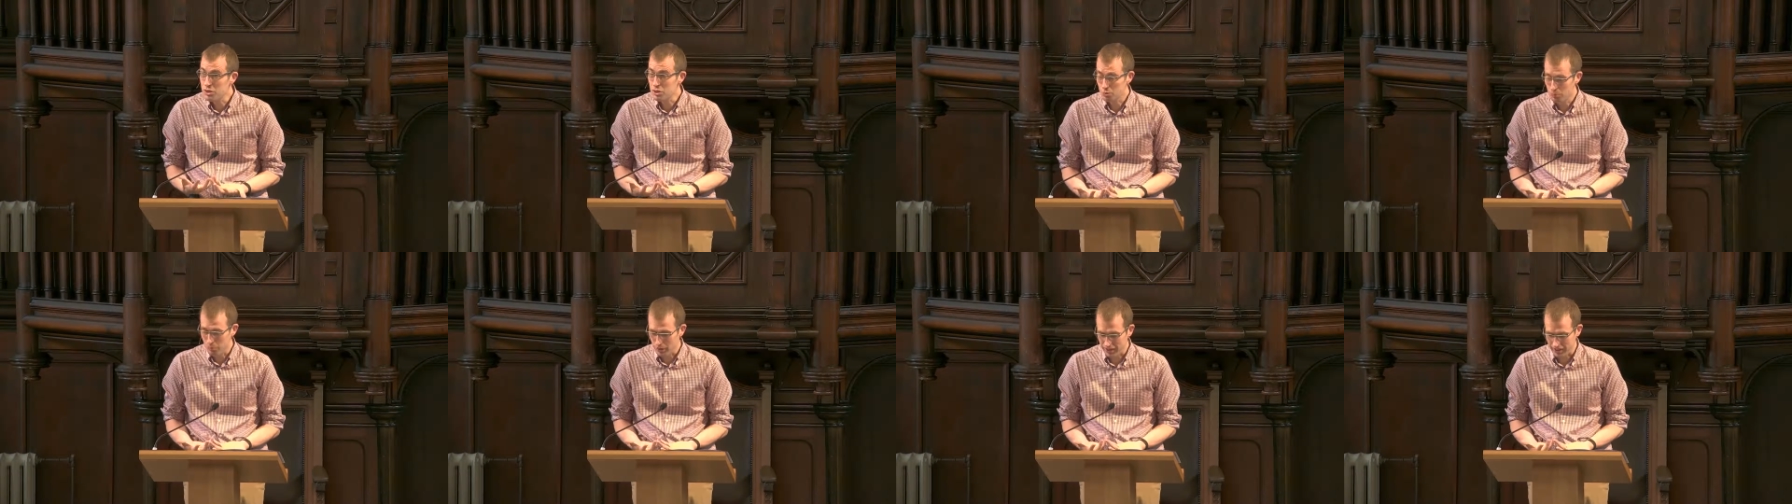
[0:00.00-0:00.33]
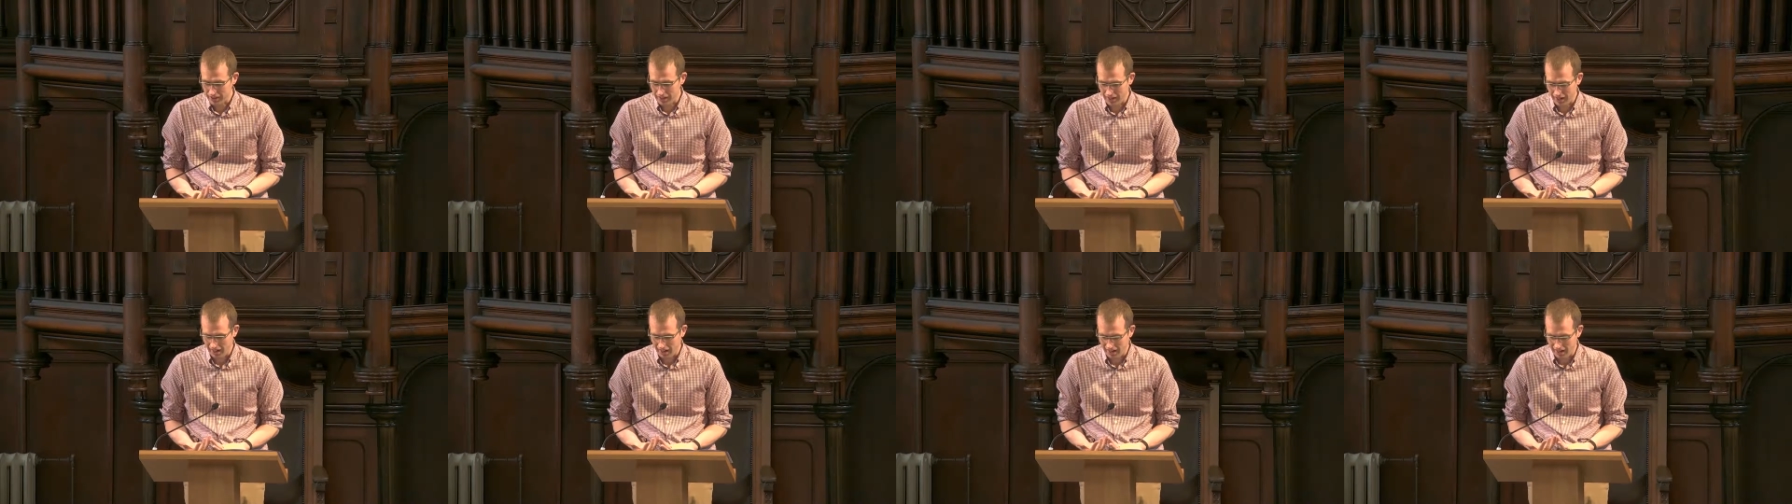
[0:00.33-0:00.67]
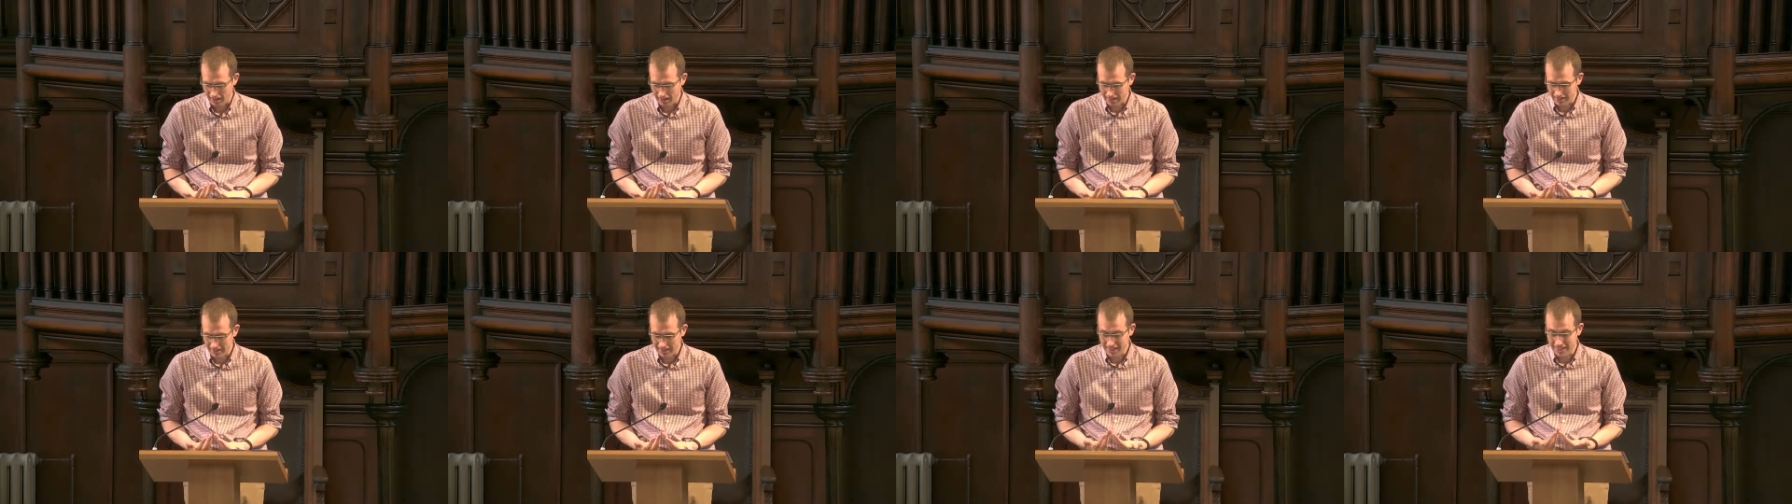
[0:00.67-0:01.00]
to work
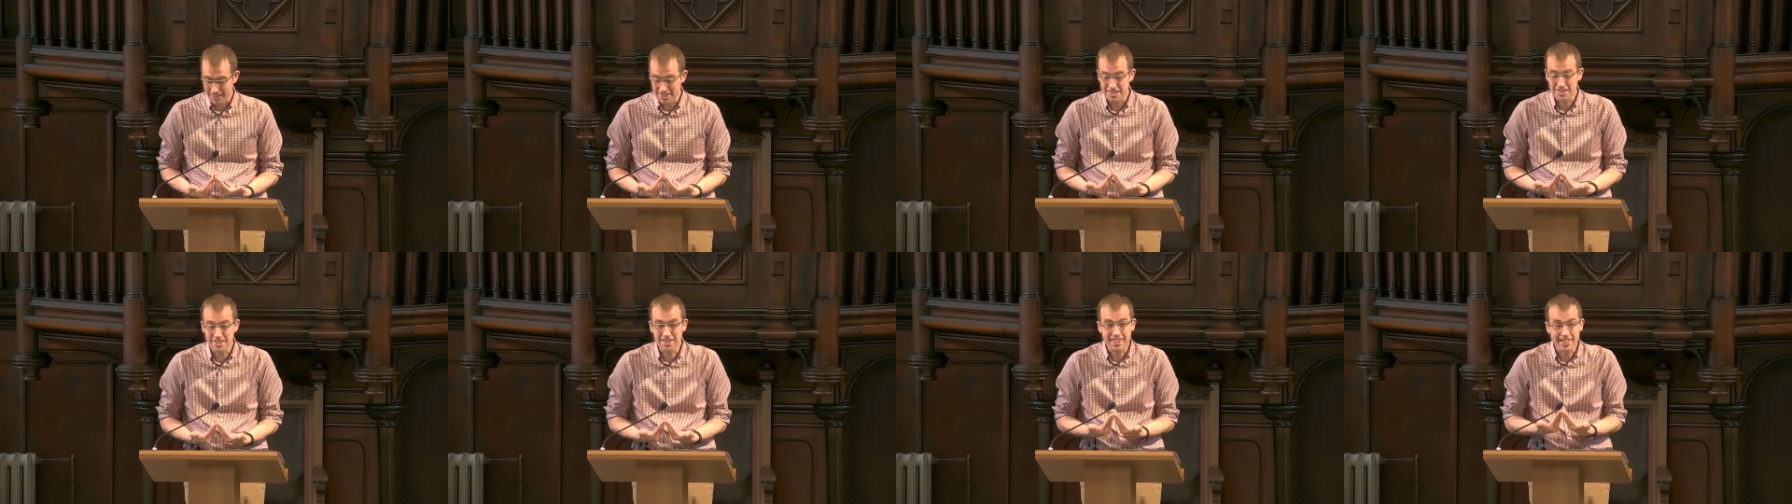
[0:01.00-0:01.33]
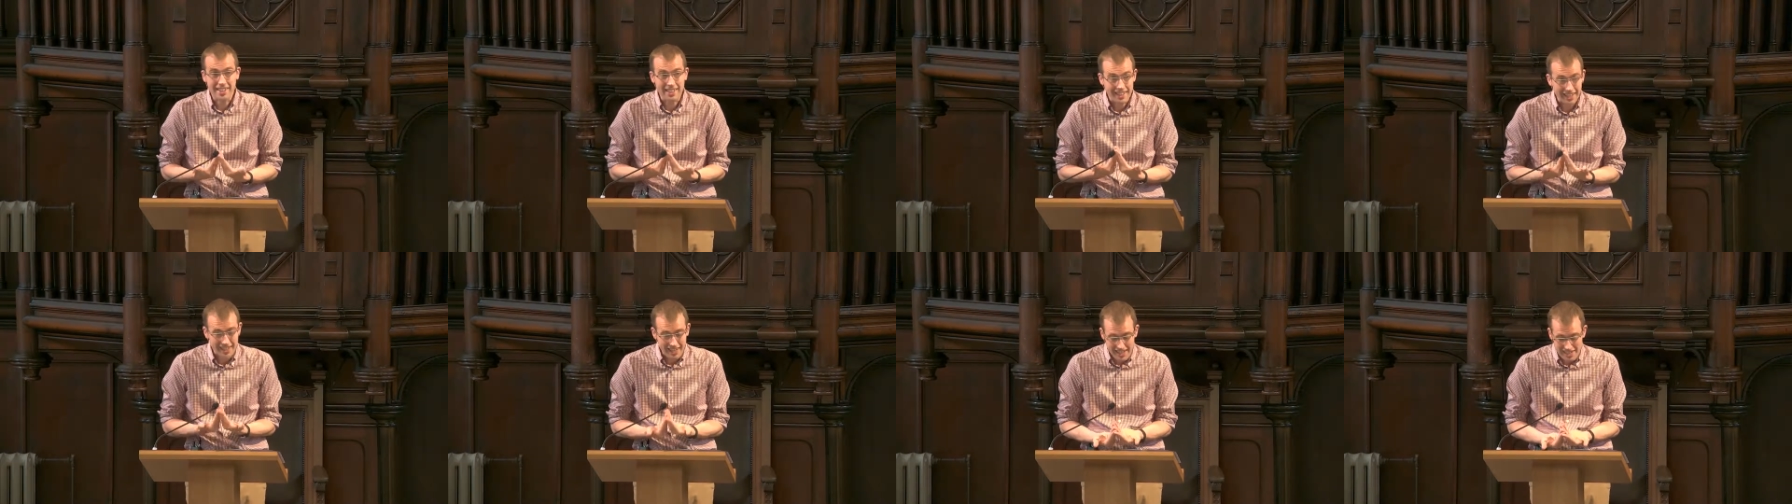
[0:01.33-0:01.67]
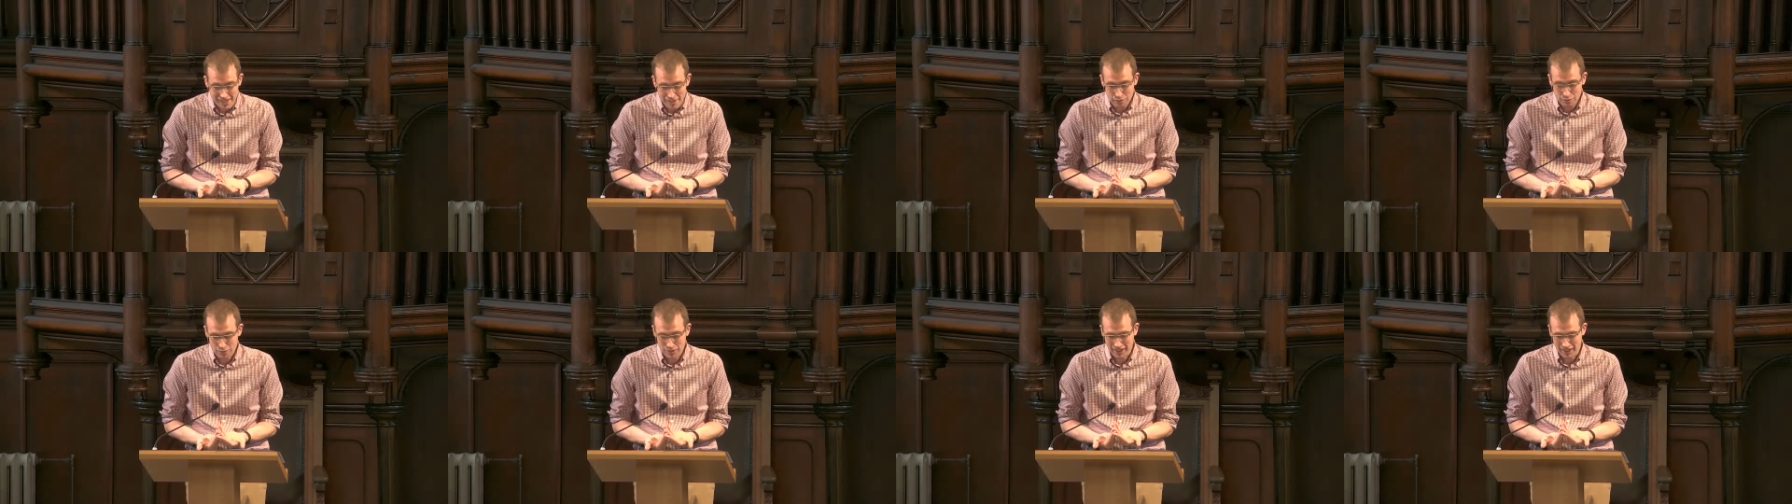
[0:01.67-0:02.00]
hard, and it's great
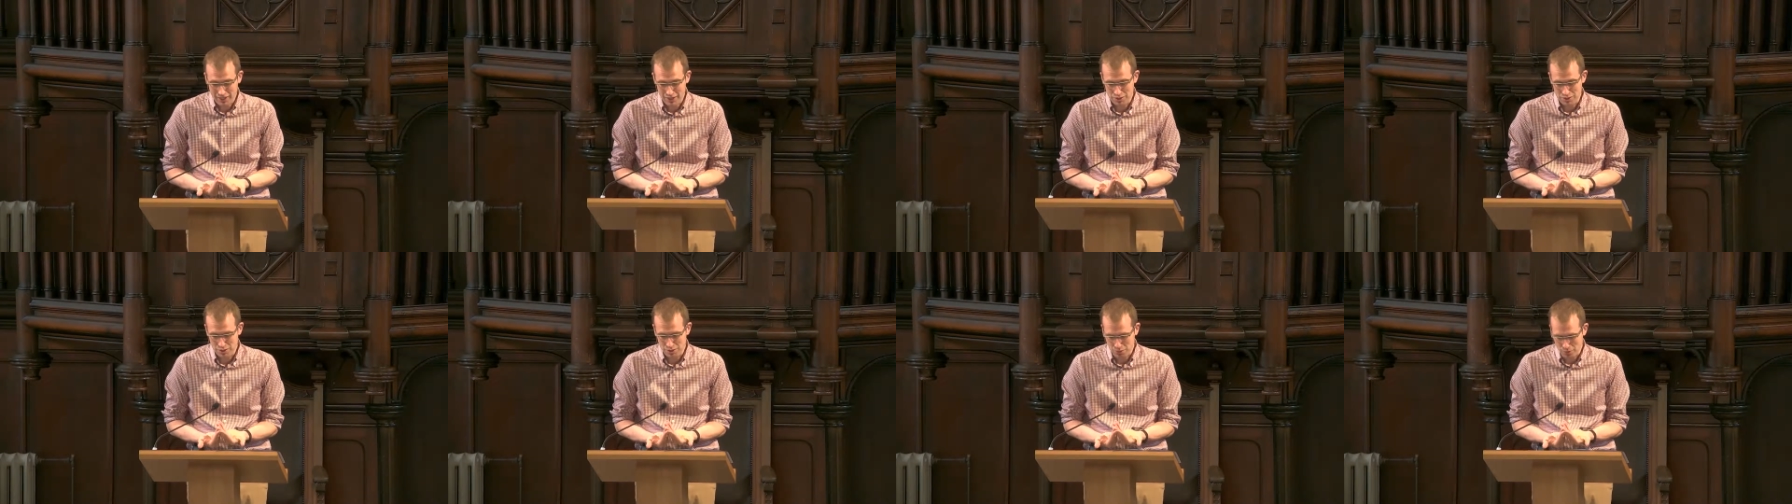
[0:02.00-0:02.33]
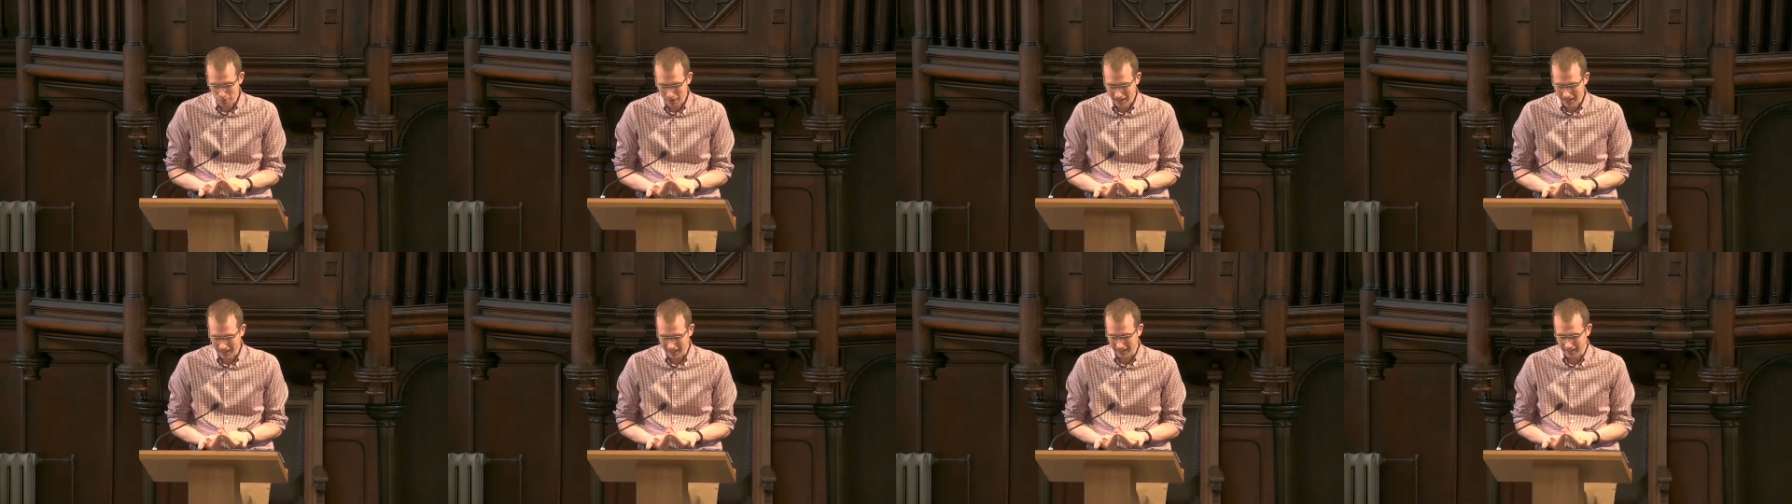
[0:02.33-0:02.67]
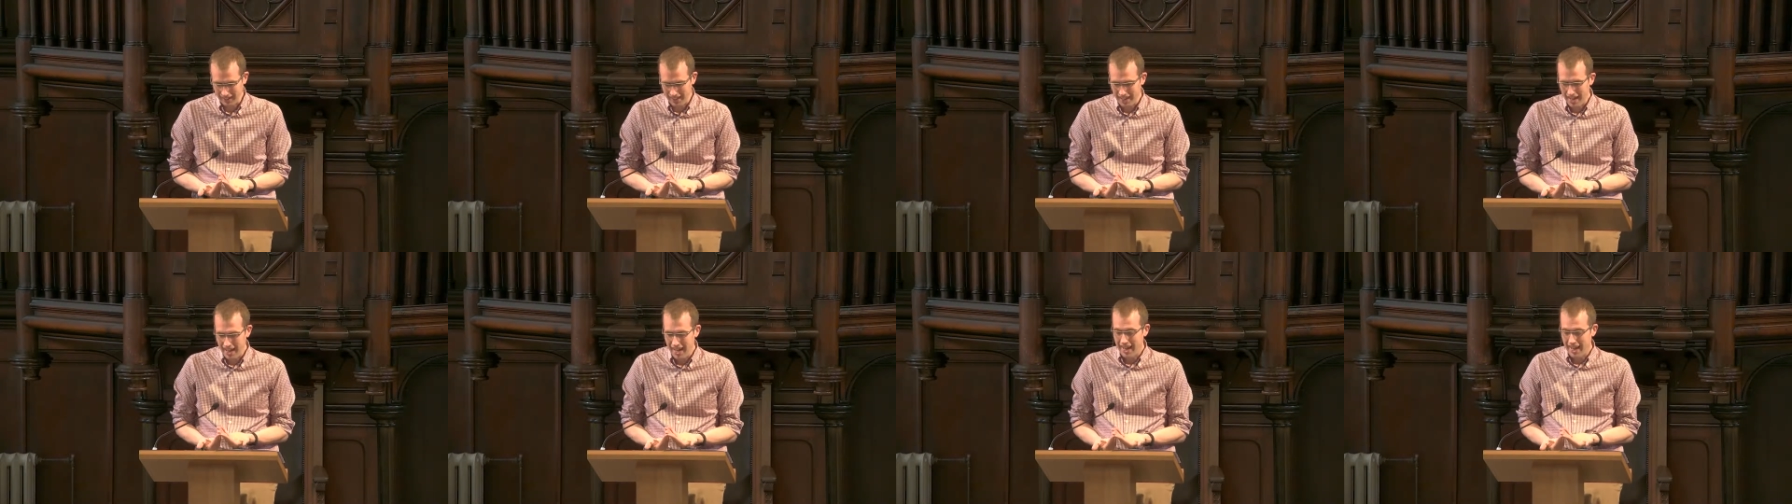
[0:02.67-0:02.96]
if we can do well.